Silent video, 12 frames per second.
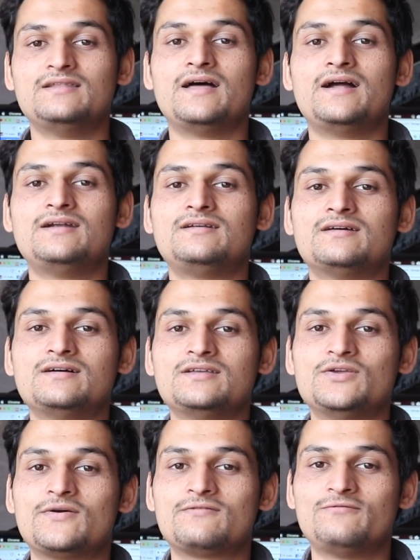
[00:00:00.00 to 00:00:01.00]
that
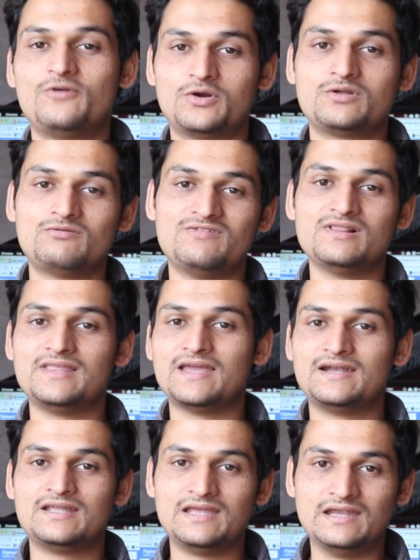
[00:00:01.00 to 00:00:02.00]
your water will
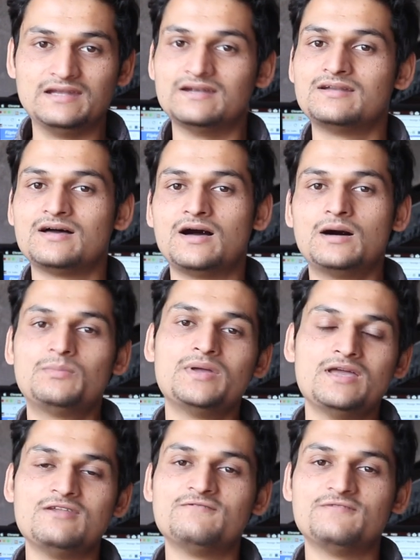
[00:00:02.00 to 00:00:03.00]
get heated
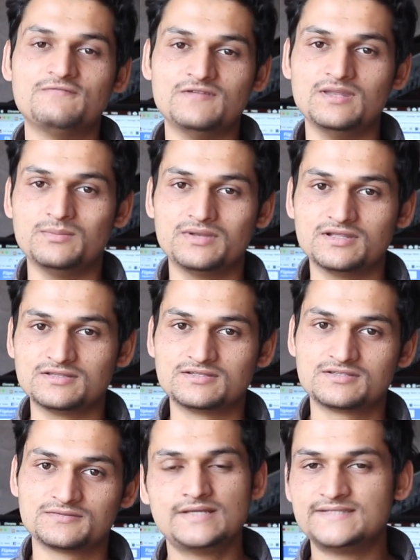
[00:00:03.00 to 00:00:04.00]
up in 15
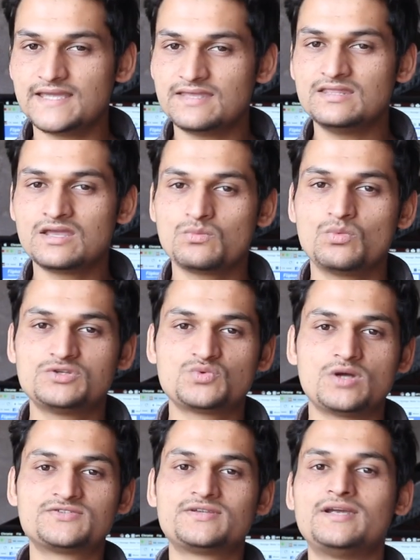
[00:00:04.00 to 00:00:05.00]
minutes. Second thing which
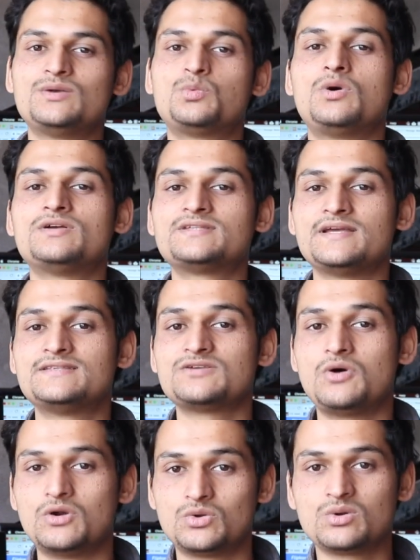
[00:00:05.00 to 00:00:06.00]
was great was its
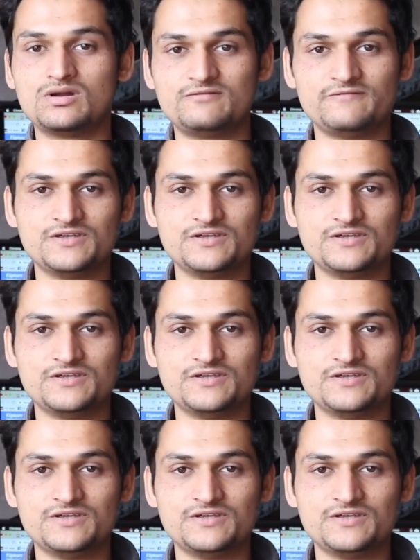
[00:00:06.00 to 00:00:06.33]
auto cut